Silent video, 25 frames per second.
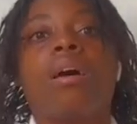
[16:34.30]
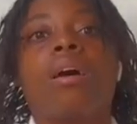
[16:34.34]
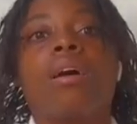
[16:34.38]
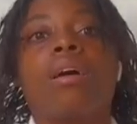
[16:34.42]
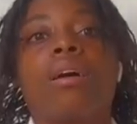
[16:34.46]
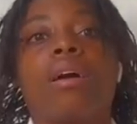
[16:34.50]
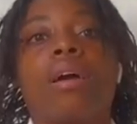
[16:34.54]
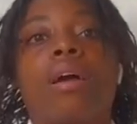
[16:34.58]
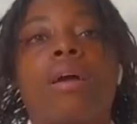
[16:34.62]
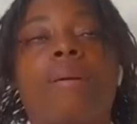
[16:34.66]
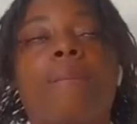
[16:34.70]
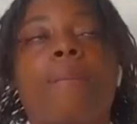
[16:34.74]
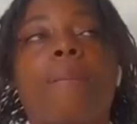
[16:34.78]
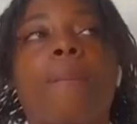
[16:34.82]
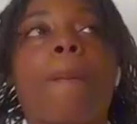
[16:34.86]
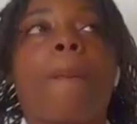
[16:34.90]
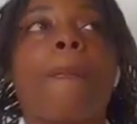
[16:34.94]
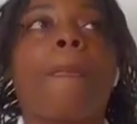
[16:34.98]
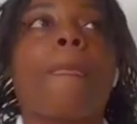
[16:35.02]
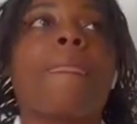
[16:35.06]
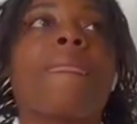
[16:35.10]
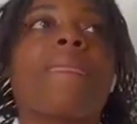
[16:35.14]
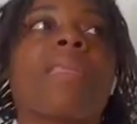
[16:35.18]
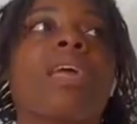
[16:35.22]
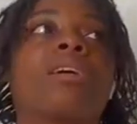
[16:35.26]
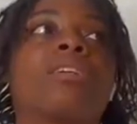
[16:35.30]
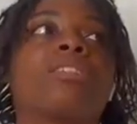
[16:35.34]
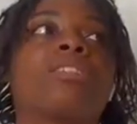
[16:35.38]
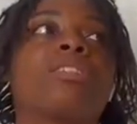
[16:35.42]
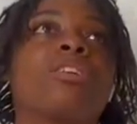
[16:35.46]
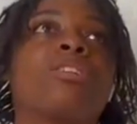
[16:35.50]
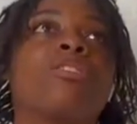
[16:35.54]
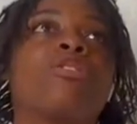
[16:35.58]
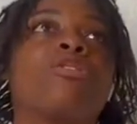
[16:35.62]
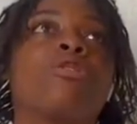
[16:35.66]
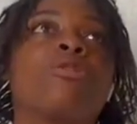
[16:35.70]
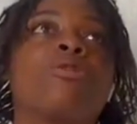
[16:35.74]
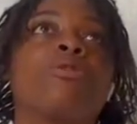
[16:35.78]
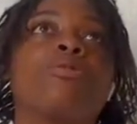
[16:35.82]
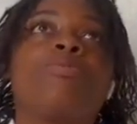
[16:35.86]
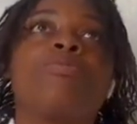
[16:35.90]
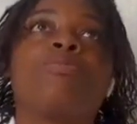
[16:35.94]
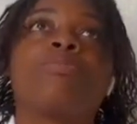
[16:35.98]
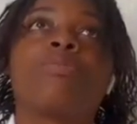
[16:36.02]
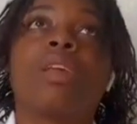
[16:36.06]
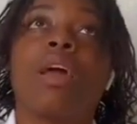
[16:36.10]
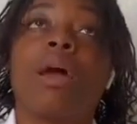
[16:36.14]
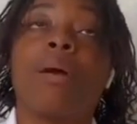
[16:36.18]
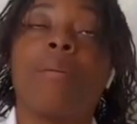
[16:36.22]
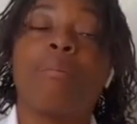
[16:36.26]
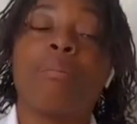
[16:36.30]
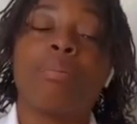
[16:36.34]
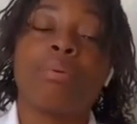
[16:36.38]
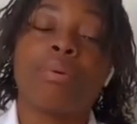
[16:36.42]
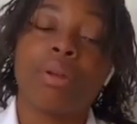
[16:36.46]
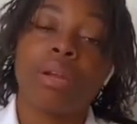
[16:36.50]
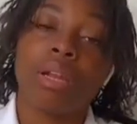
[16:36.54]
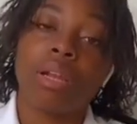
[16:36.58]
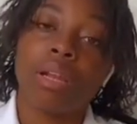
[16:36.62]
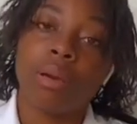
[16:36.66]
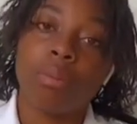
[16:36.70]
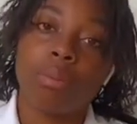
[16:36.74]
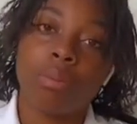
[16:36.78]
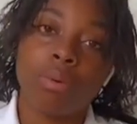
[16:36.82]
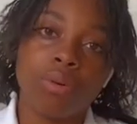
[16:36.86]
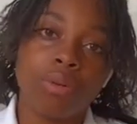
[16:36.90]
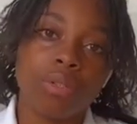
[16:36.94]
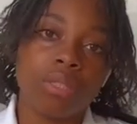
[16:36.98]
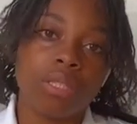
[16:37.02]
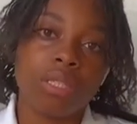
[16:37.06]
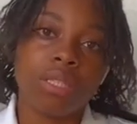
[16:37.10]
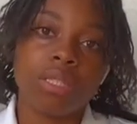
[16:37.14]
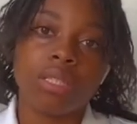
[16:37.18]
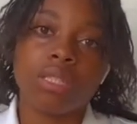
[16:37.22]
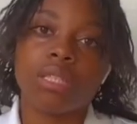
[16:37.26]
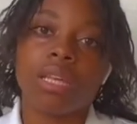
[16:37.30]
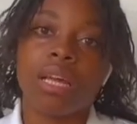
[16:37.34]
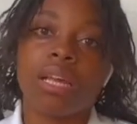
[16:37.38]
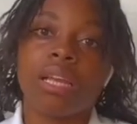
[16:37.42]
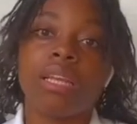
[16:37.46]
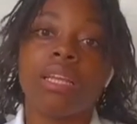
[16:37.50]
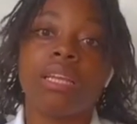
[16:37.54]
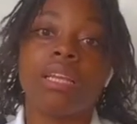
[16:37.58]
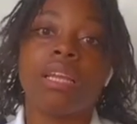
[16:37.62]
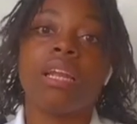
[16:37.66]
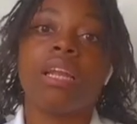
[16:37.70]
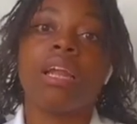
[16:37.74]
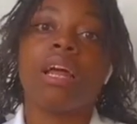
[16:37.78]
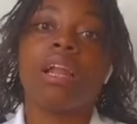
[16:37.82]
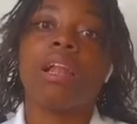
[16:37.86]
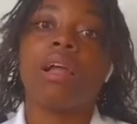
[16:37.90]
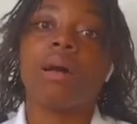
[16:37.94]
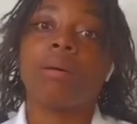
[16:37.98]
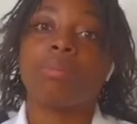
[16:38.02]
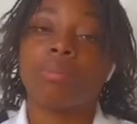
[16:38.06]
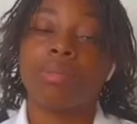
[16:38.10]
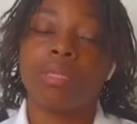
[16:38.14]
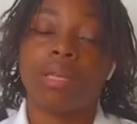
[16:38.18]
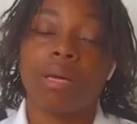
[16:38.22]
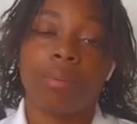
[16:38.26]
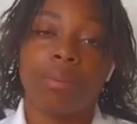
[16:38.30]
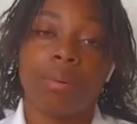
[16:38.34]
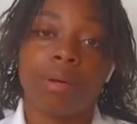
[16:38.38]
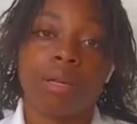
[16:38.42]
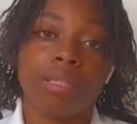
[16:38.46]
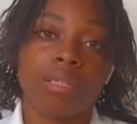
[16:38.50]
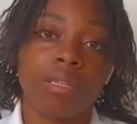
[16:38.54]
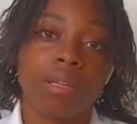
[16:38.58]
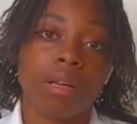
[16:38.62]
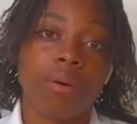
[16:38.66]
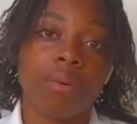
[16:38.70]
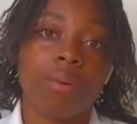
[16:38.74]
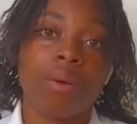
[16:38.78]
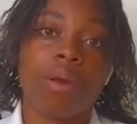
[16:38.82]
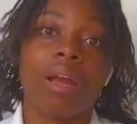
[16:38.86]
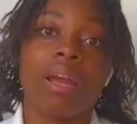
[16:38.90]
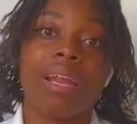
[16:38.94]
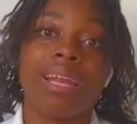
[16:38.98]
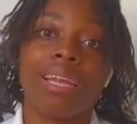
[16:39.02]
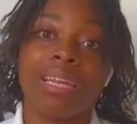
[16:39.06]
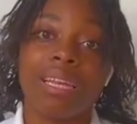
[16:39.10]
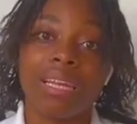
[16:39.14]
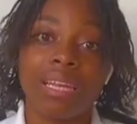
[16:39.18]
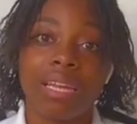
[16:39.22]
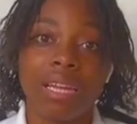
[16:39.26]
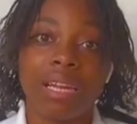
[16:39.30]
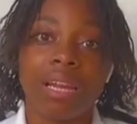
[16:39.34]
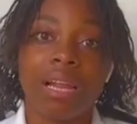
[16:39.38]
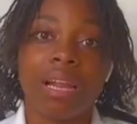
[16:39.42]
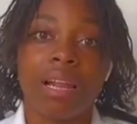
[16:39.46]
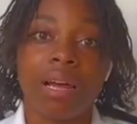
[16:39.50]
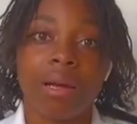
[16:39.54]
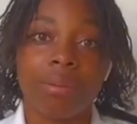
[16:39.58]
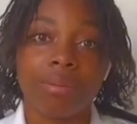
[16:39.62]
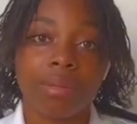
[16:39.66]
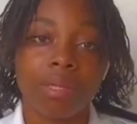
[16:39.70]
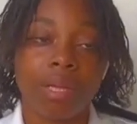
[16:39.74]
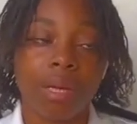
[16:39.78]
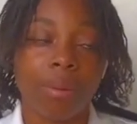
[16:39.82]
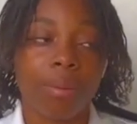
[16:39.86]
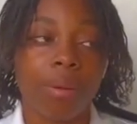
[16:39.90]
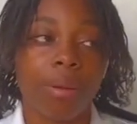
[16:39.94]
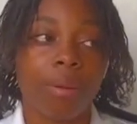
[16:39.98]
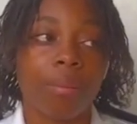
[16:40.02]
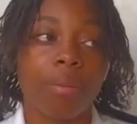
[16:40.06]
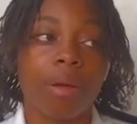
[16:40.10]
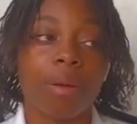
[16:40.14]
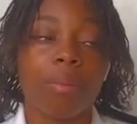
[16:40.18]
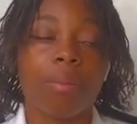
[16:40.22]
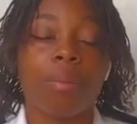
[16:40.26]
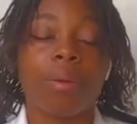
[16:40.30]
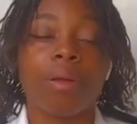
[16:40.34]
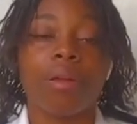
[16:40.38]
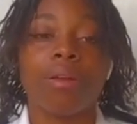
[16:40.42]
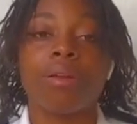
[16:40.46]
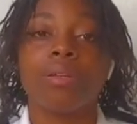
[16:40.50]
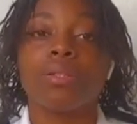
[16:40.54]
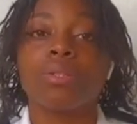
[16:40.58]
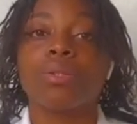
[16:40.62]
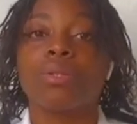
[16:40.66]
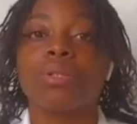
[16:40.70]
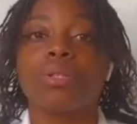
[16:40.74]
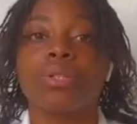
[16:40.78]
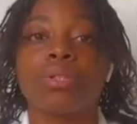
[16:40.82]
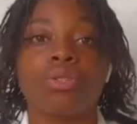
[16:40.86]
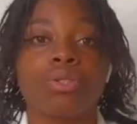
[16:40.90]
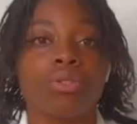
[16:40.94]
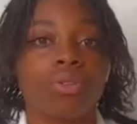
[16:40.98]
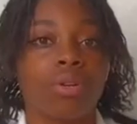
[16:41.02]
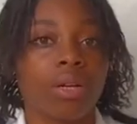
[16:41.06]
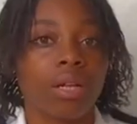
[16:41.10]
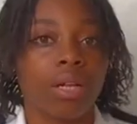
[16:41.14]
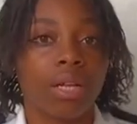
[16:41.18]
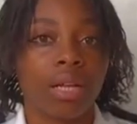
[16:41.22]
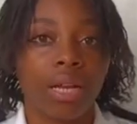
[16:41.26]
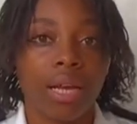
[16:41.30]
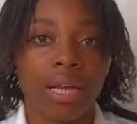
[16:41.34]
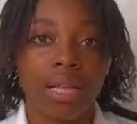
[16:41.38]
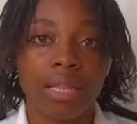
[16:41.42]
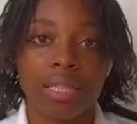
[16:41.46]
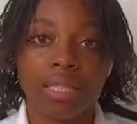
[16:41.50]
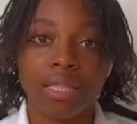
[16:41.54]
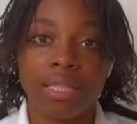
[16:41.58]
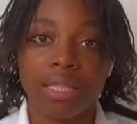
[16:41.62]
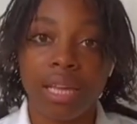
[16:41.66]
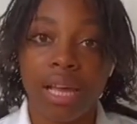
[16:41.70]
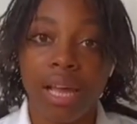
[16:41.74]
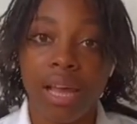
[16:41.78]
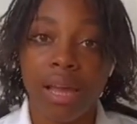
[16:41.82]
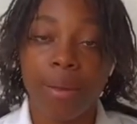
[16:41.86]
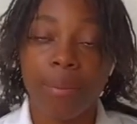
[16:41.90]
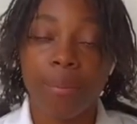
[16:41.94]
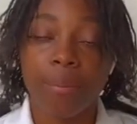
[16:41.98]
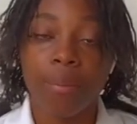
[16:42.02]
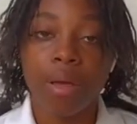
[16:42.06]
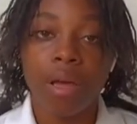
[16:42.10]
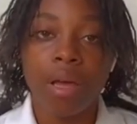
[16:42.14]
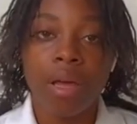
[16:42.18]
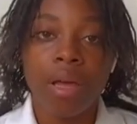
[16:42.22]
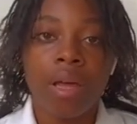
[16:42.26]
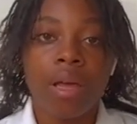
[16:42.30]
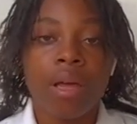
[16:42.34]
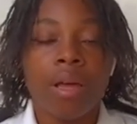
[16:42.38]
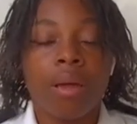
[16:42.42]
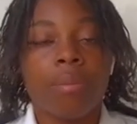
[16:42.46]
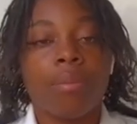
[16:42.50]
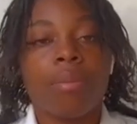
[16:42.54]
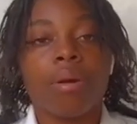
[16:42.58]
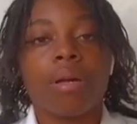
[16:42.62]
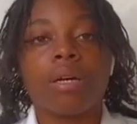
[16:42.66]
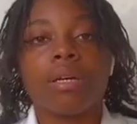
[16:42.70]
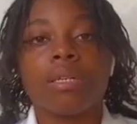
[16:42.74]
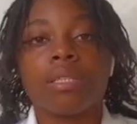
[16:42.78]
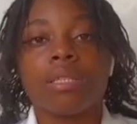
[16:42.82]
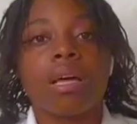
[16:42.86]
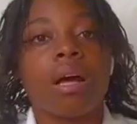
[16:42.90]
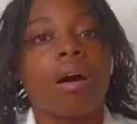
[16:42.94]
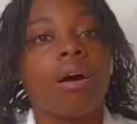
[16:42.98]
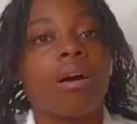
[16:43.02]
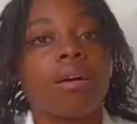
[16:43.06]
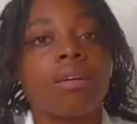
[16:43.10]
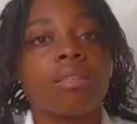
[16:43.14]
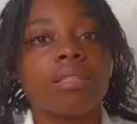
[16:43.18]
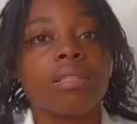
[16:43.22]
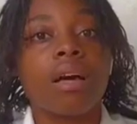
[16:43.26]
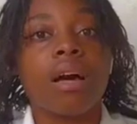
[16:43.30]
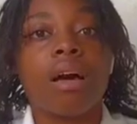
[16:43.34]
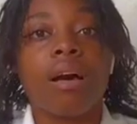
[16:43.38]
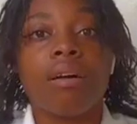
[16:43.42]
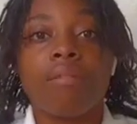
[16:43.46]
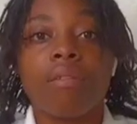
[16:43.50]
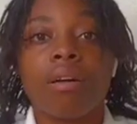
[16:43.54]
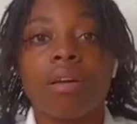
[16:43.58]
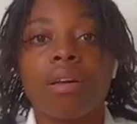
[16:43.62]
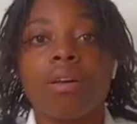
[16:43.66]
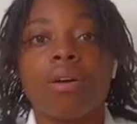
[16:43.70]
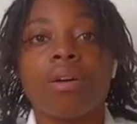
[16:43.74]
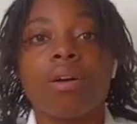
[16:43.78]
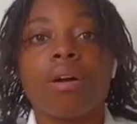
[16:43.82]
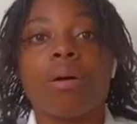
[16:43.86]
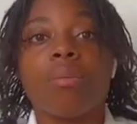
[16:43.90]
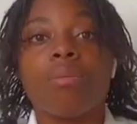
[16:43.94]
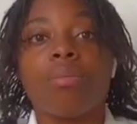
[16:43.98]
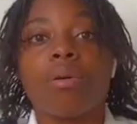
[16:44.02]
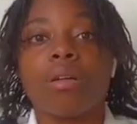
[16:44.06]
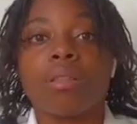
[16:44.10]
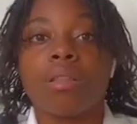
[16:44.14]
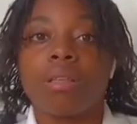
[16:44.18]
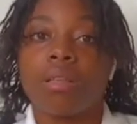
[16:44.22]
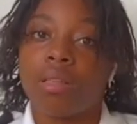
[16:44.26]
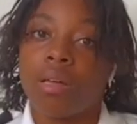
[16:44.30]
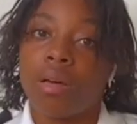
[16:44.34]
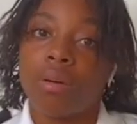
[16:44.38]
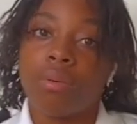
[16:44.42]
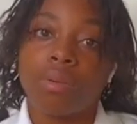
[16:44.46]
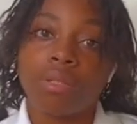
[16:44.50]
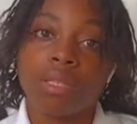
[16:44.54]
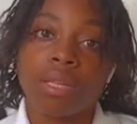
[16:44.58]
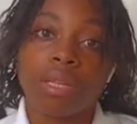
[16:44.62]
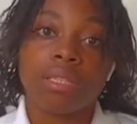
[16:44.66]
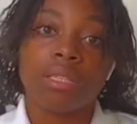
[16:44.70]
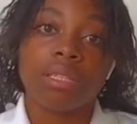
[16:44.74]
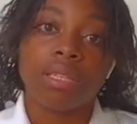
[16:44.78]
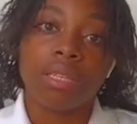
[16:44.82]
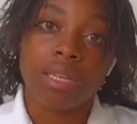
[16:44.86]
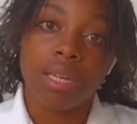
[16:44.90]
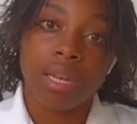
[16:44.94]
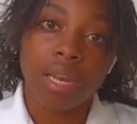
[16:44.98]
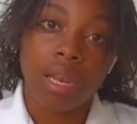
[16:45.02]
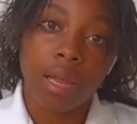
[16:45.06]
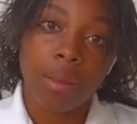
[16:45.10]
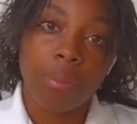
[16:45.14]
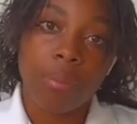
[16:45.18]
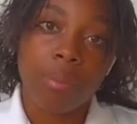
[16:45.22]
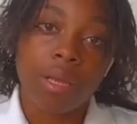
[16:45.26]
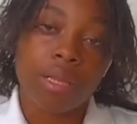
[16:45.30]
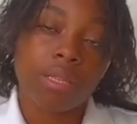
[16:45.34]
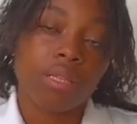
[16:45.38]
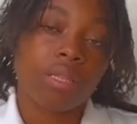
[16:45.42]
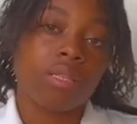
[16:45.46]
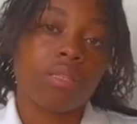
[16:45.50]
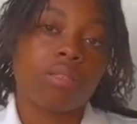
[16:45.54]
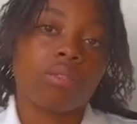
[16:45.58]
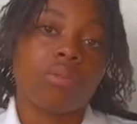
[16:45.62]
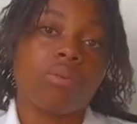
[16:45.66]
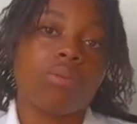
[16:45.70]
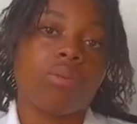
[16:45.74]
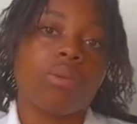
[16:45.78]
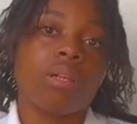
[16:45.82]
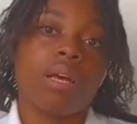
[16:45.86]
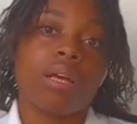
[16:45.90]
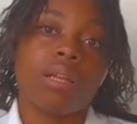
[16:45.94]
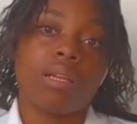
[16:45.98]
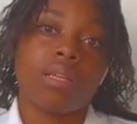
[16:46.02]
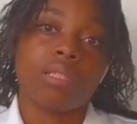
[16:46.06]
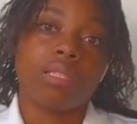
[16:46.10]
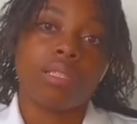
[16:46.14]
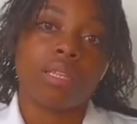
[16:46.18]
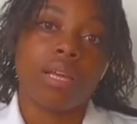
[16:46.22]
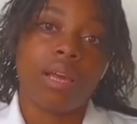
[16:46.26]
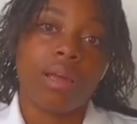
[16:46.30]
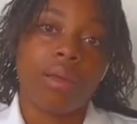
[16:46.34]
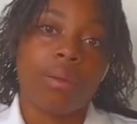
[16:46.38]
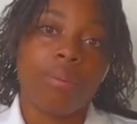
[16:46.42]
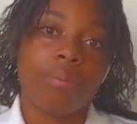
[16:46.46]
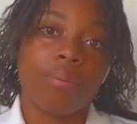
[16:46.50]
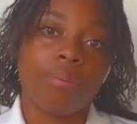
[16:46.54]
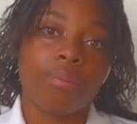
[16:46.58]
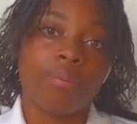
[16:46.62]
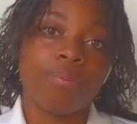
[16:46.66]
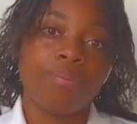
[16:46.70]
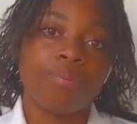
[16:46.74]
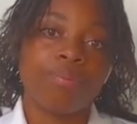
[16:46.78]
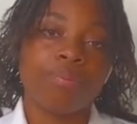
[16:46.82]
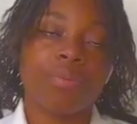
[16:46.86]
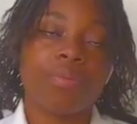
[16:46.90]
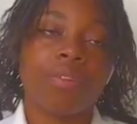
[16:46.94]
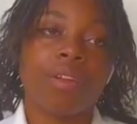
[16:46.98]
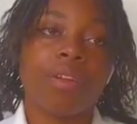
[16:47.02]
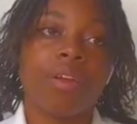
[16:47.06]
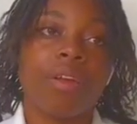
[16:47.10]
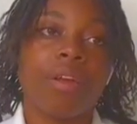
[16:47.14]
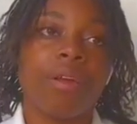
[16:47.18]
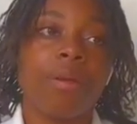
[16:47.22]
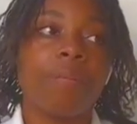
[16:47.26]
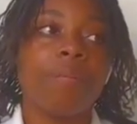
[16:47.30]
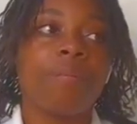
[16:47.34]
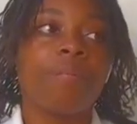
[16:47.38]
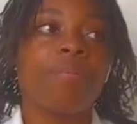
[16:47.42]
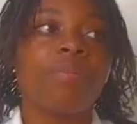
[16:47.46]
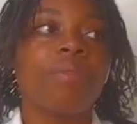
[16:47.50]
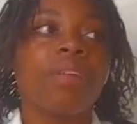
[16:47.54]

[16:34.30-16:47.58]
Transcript: Right? So now I prayed about it. I needed a laptop. That's all right. I needed a laptop, and my parents were struggling at the time because I also have a younger brother that was attending basic school at the time. Right?